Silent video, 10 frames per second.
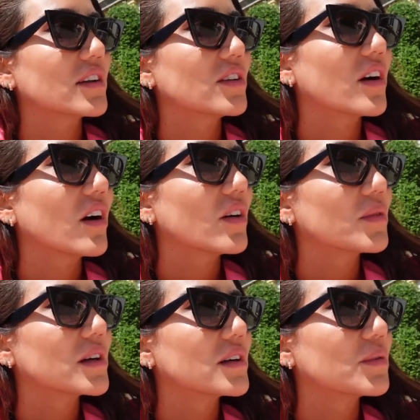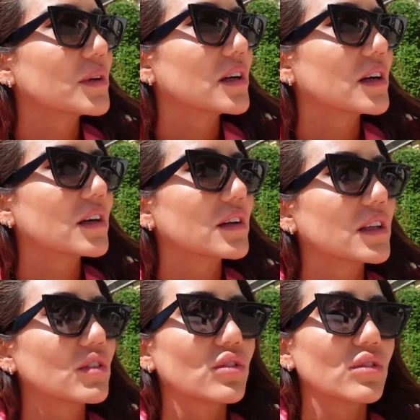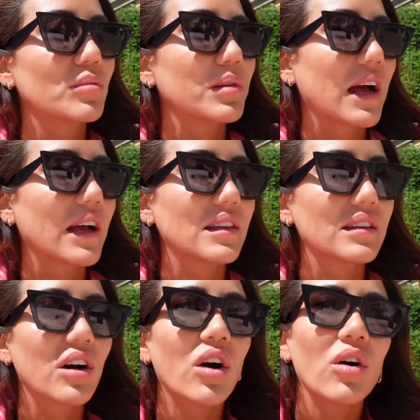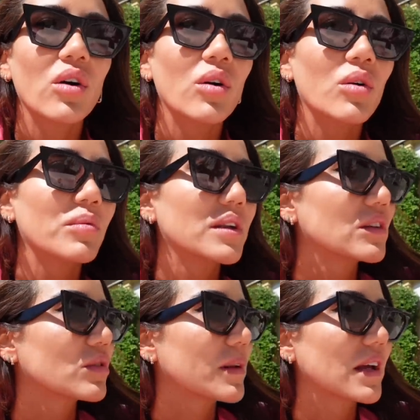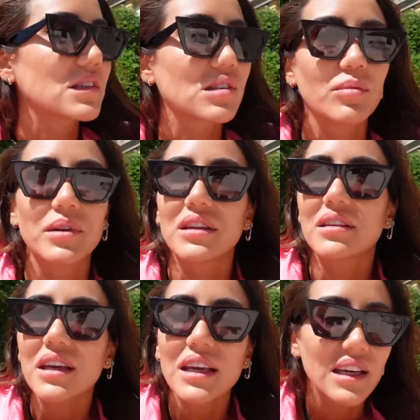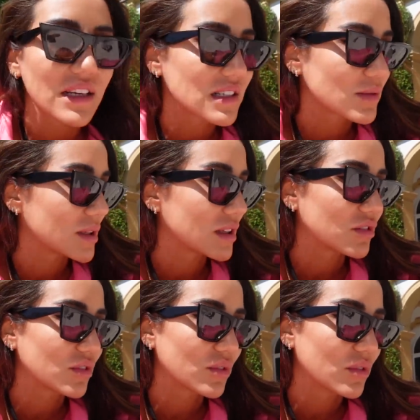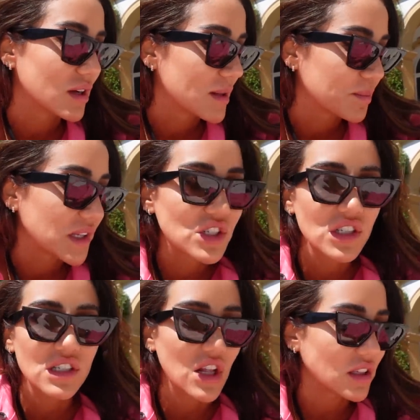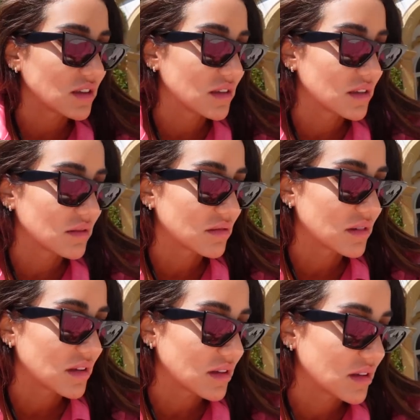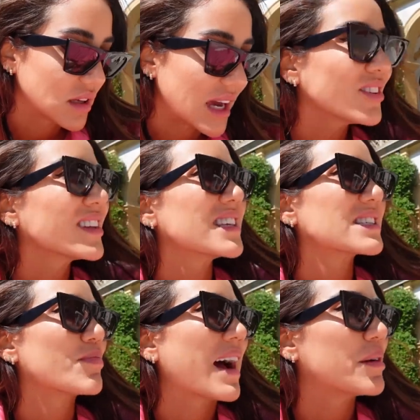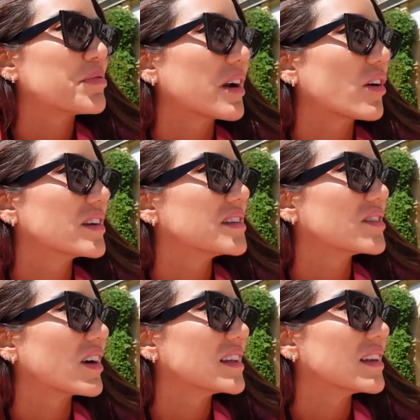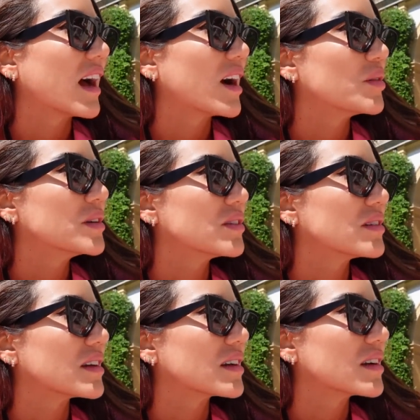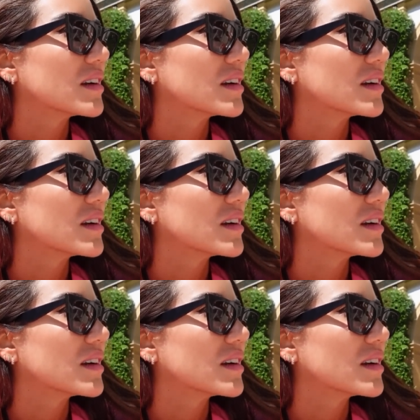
we need to plan the home, we need to plan so many things, it's just not the, I don't think it's my priority right now. What do you think?